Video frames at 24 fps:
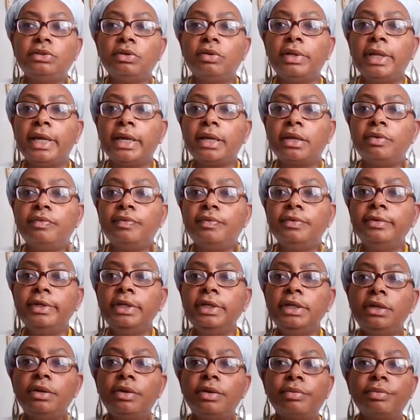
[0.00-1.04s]
So like if you
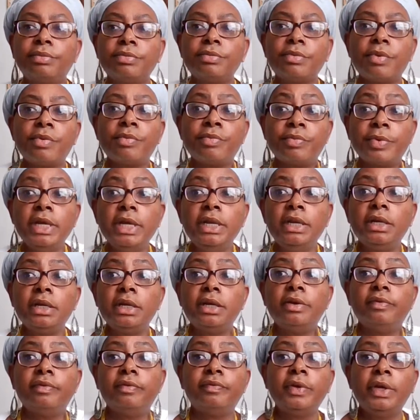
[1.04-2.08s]
get a reading,
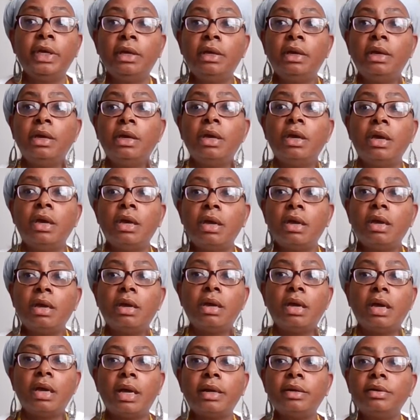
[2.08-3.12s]
if
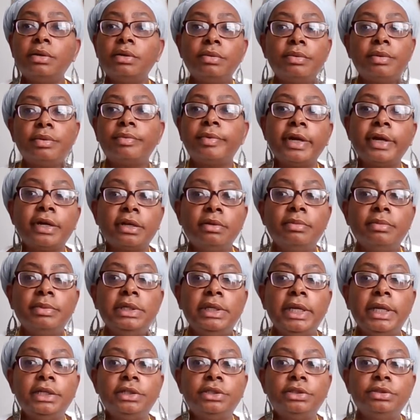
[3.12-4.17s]
I don't know what
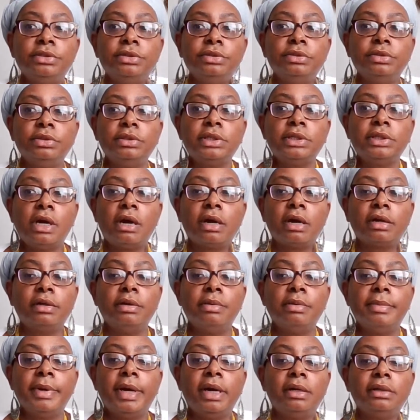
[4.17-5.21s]
recommendation you're talking
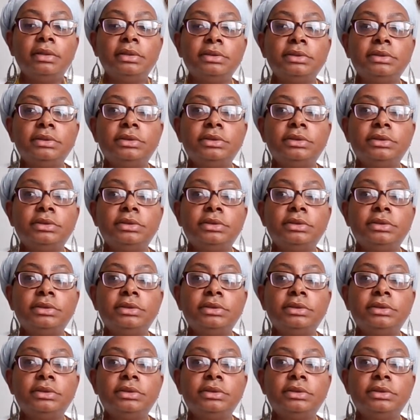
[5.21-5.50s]
about.